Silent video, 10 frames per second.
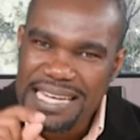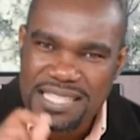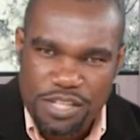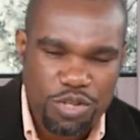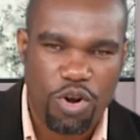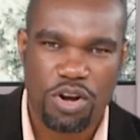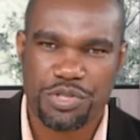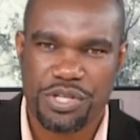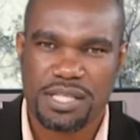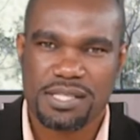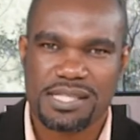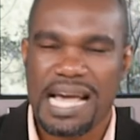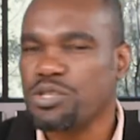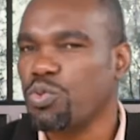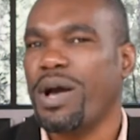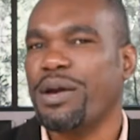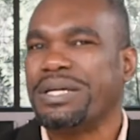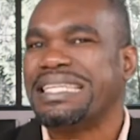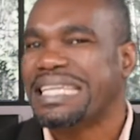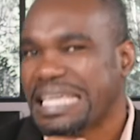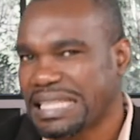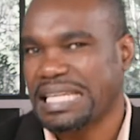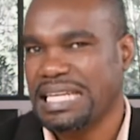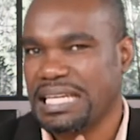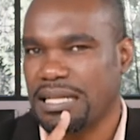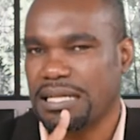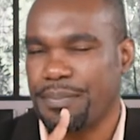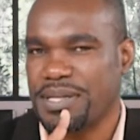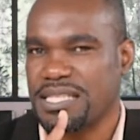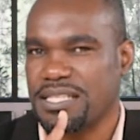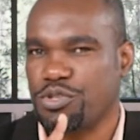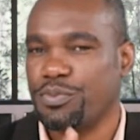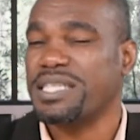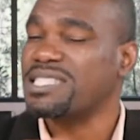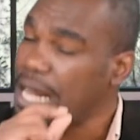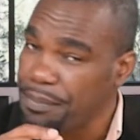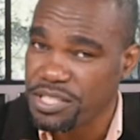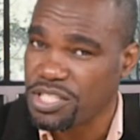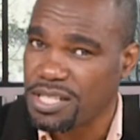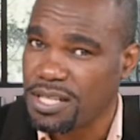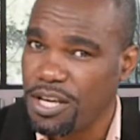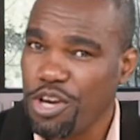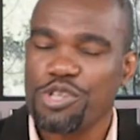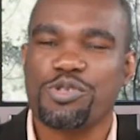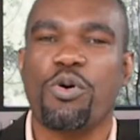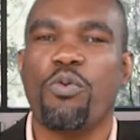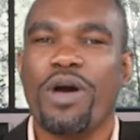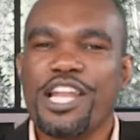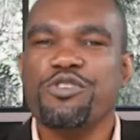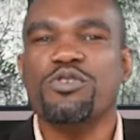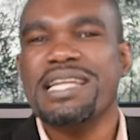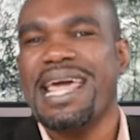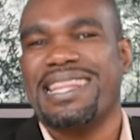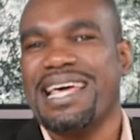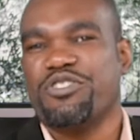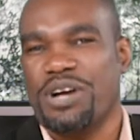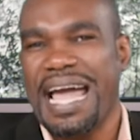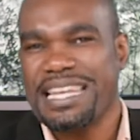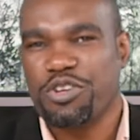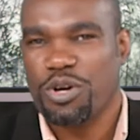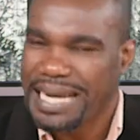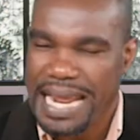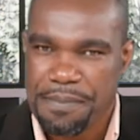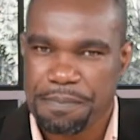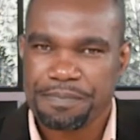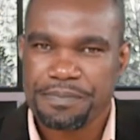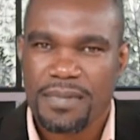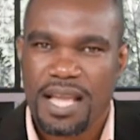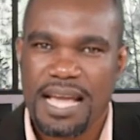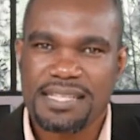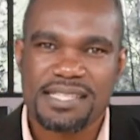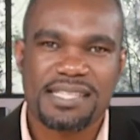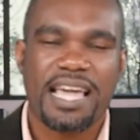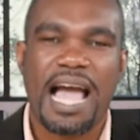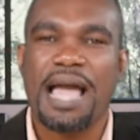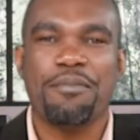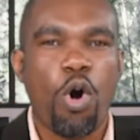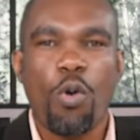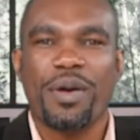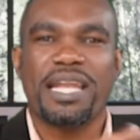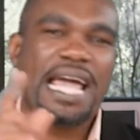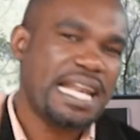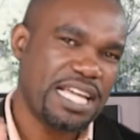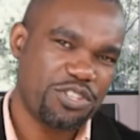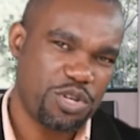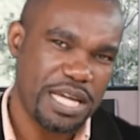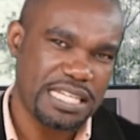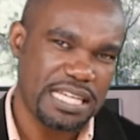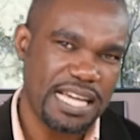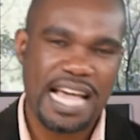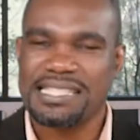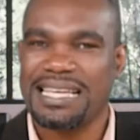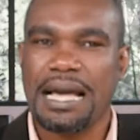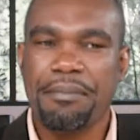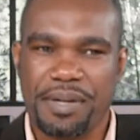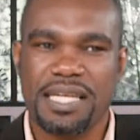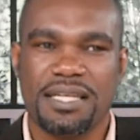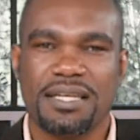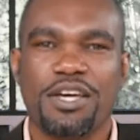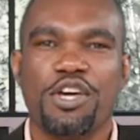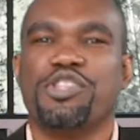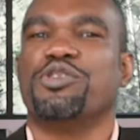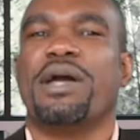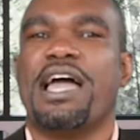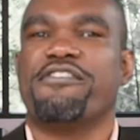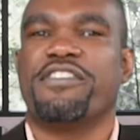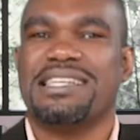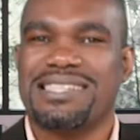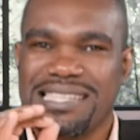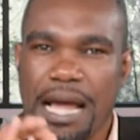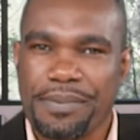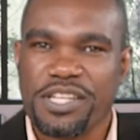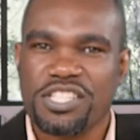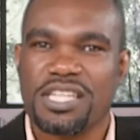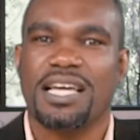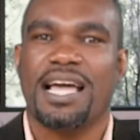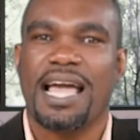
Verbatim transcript: enter into contracts. That's why we need that legal capacity to be established. So when you then write your name, and say, I'm open area trading as a company, you have established